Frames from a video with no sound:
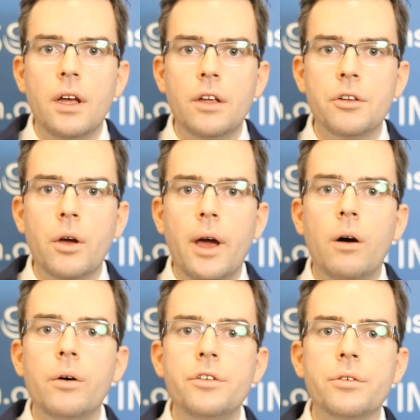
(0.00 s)
has
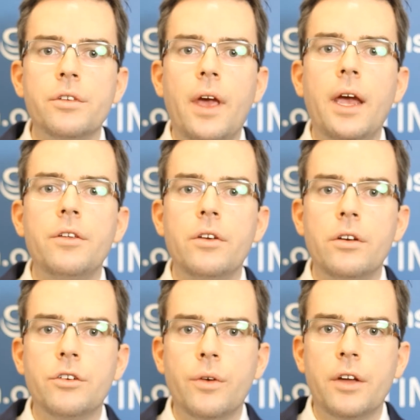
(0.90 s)
always retained an
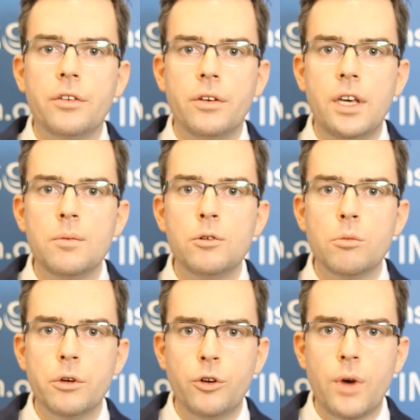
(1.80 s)
interest in keeping
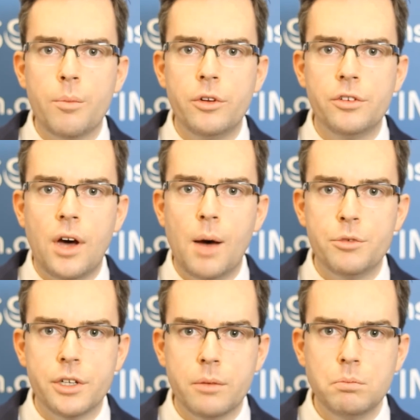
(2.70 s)
open a weapons
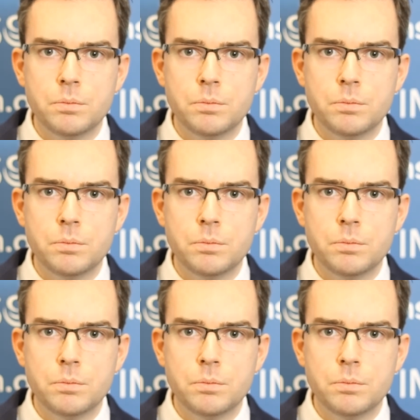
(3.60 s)
option.